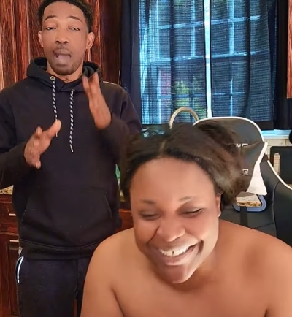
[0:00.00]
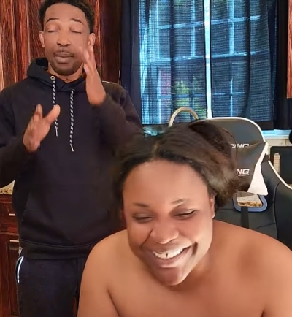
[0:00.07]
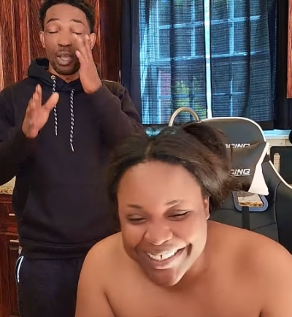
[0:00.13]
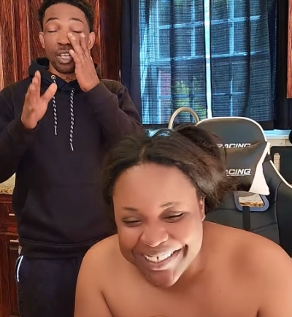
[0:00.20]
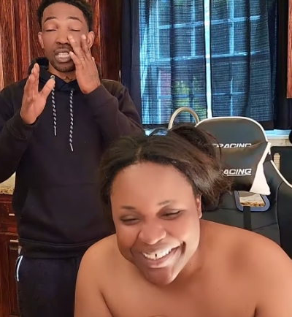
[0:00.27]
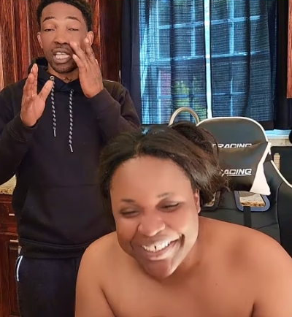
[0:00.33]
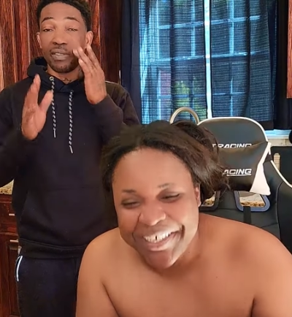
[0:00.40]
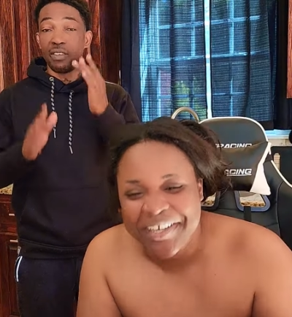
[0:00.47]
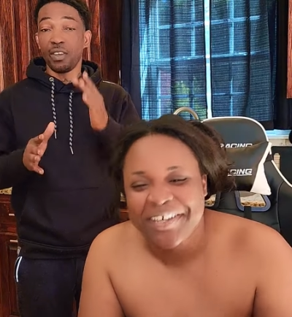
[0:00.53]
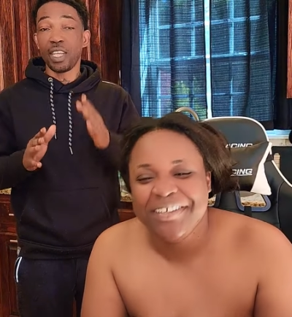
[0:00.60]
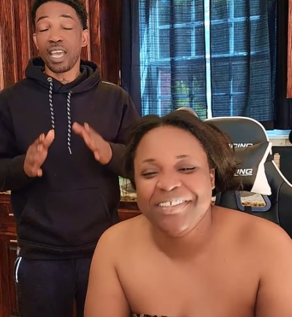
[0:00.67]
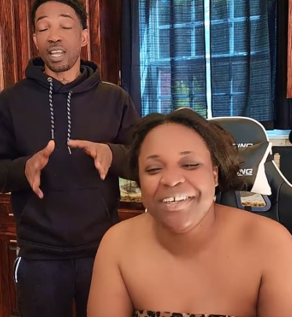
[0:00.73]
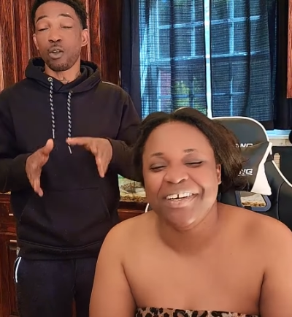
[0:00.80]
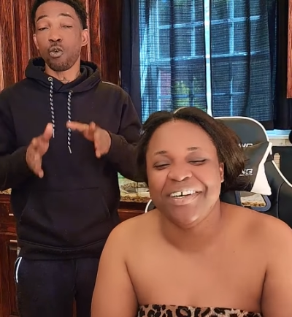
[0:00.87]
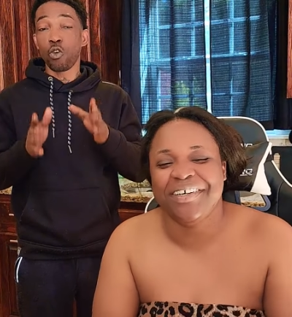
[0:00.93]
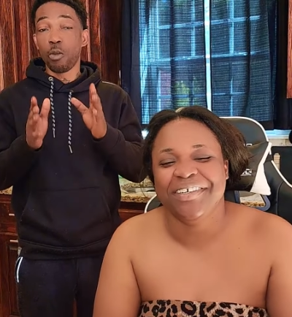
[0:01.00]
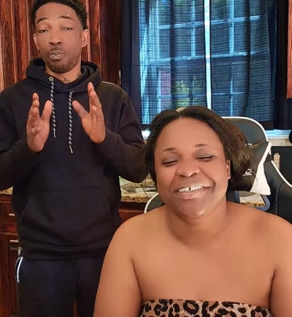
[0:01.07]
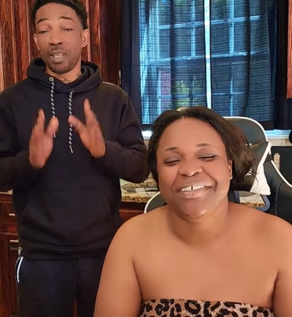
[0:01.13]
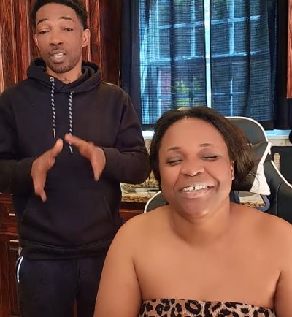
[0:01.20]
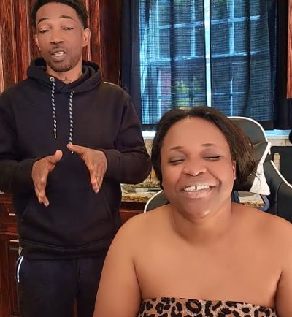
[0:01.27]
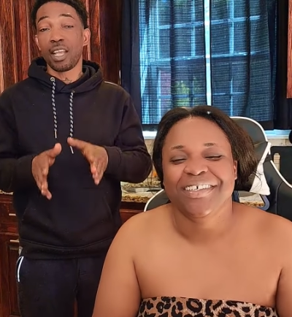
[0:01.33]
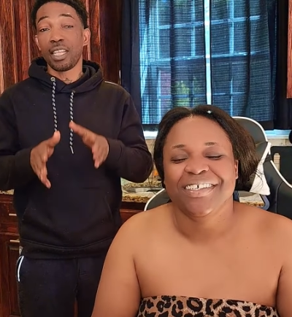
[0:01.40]
Speaker 1: I'm gonna see the video no. in a Google
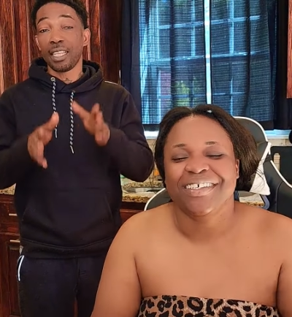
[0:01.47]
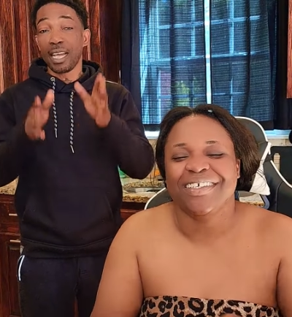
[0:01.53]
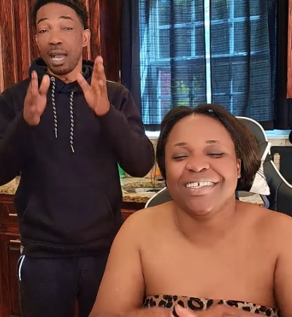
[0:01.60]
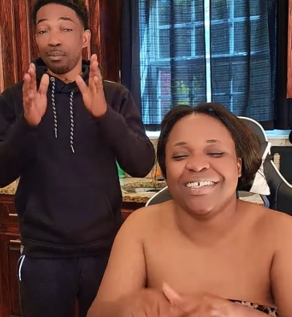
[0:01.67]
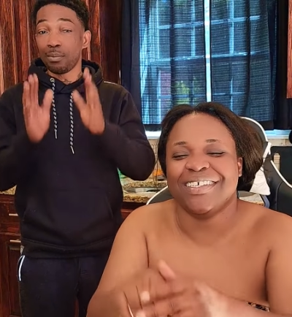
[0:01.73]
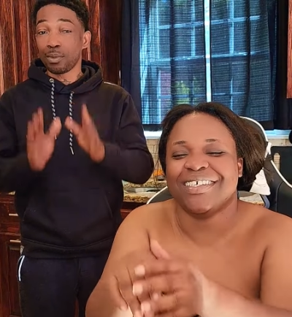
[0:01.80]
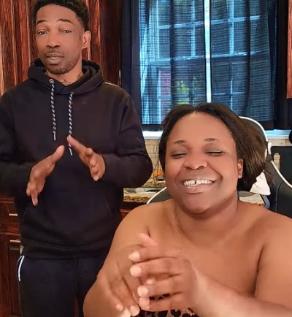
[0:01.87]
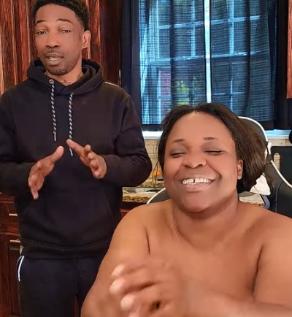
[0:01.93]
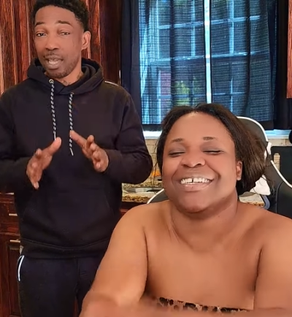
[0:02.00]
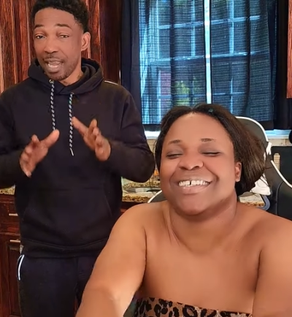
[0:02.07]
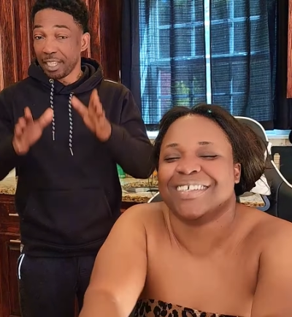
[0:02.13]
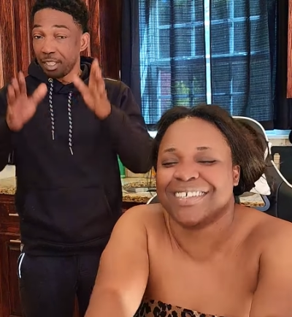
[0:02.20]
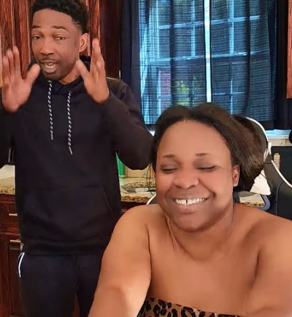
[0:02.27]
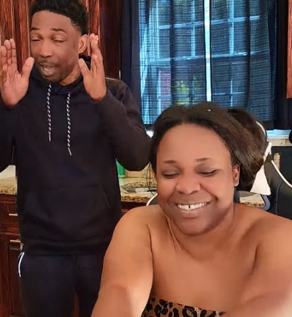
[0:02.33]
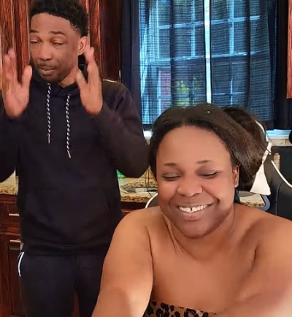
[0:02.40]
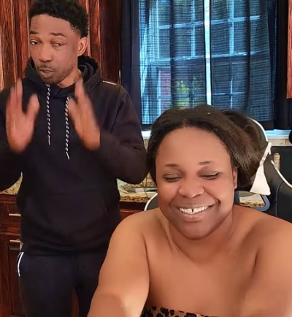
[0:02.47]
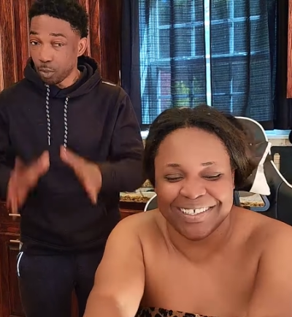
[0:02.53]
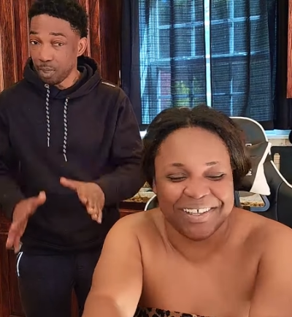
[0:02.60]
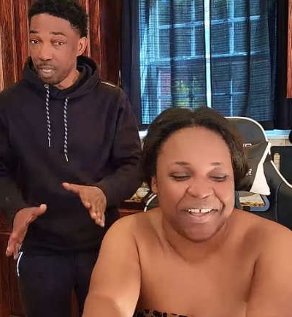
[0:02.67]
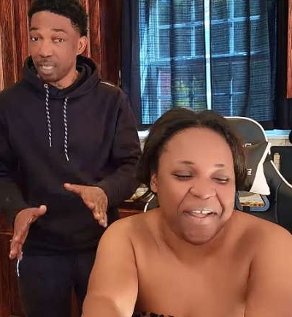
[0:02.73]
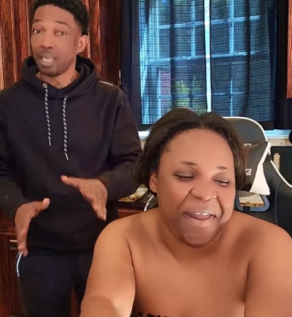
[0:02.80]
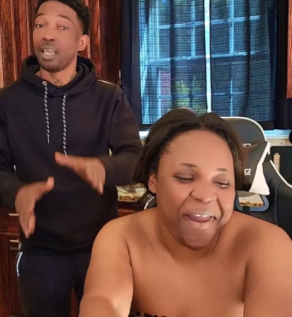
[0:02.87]
place. Anything happen, anything happen to
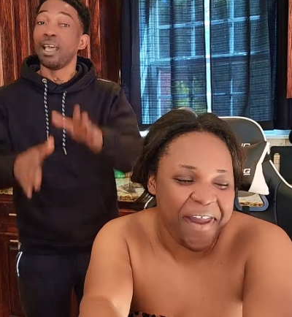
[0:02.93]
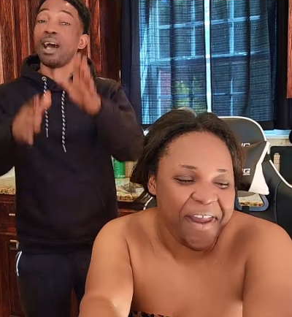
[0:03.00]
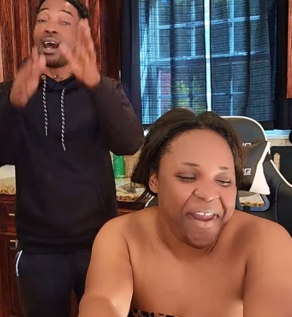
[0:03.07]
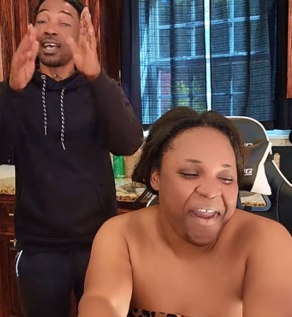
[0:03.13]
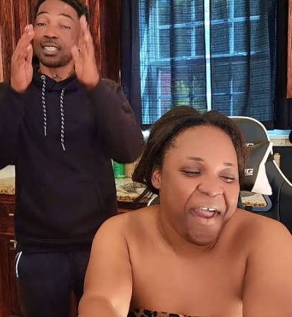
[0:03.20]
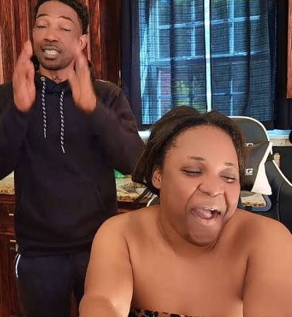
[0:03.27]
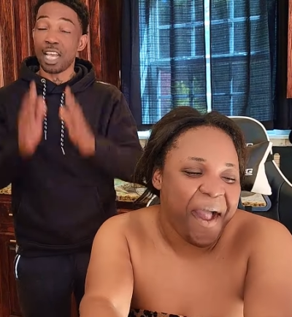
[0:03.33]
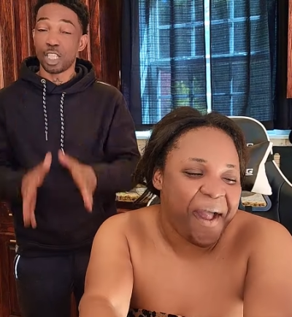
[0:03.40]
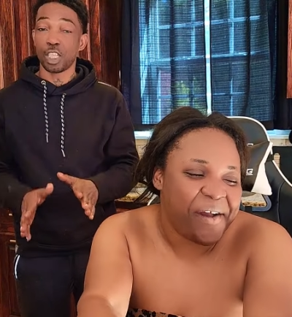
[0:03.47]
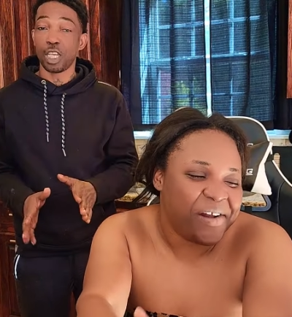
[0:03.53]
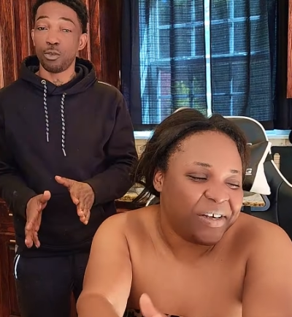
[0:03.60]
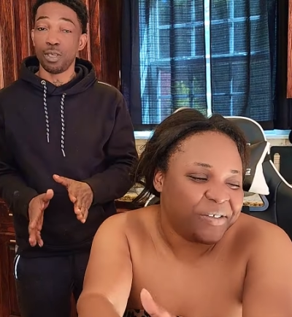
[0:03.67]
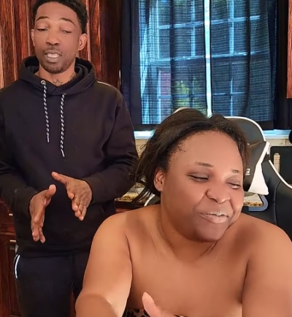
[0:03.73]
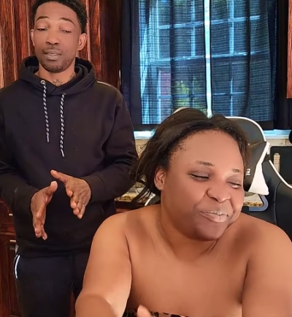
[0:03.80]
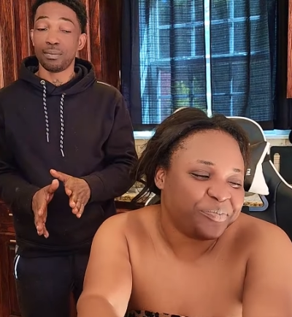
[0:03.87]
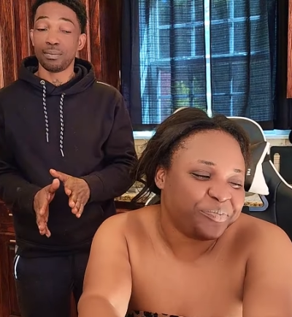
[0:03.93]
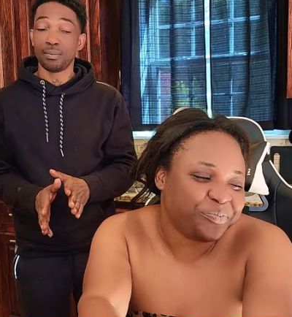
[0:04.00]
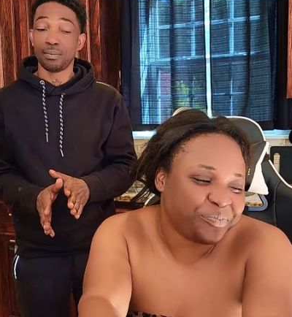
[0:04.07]
me, I sashay with. it